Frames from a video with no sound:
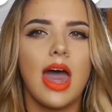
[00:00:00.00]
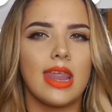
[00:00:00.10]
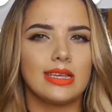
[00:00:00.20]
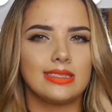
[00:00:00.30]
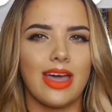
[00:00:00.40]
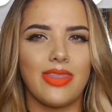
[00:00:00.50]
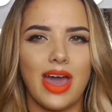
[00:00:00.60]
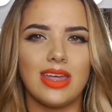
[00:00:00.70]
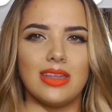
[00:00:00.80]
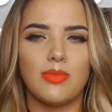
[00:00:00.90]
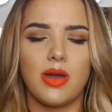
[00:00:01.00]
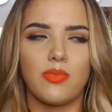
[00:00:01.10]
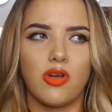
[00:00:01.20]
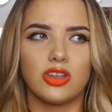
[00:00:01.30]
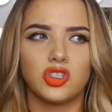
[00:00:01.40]
and I said that in my
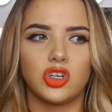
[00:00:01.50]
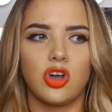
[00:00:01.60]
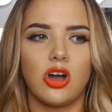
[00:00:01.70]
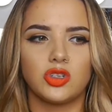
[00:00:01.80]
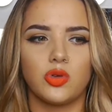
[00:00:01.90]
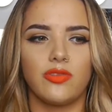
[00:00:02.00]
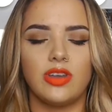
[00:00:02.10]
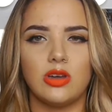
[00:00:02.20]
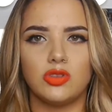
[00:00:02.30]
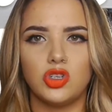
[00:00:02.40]
bronzer and contour video